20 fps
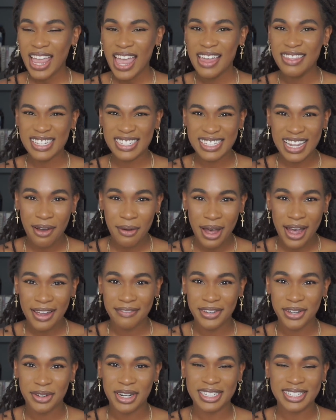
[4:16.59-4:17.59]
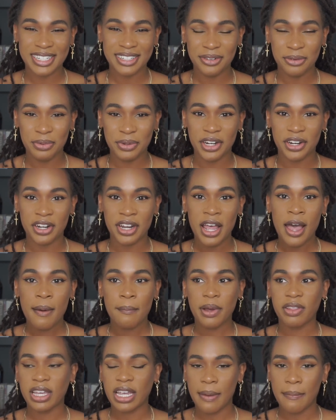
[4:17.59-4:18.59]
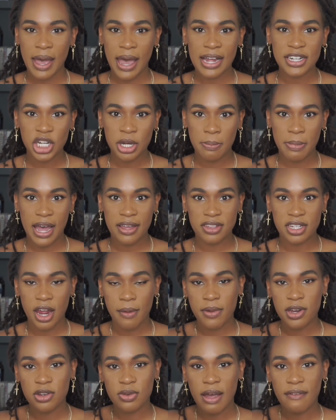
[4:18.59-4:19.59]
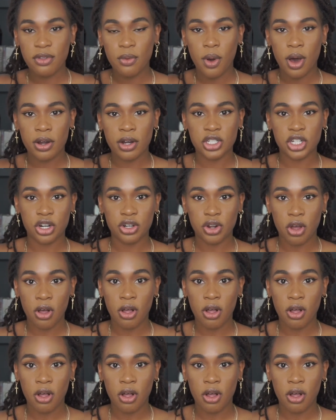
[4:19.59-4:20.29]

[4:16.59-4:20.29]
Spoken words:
and this is how I view it, and it's a little weird, but like imagine a bathtub and you have the water turned